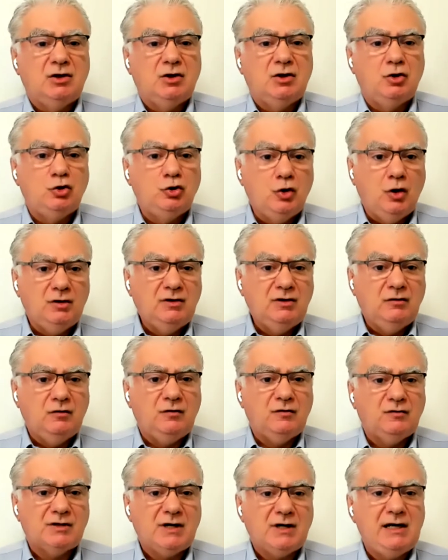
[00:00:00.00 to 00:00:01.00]
not in
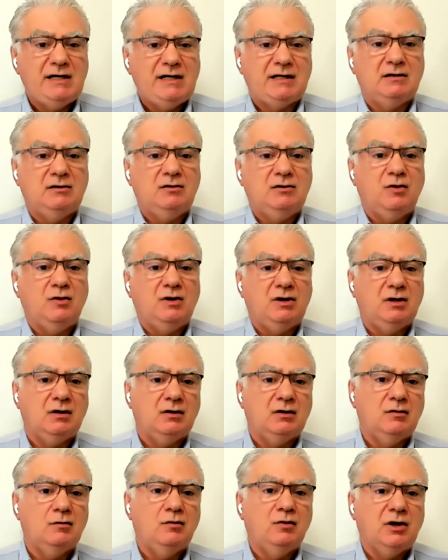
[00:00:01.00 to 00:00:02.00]
Australia with
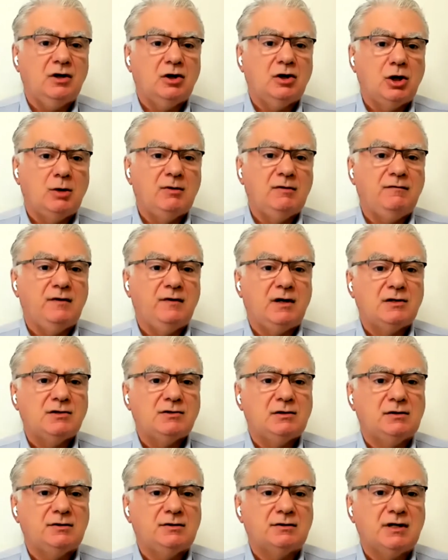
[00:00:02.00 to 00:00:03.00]
a global
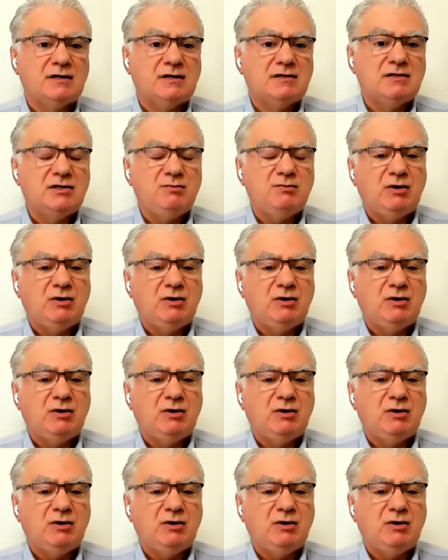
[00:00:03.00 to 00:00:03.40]
financial crisis,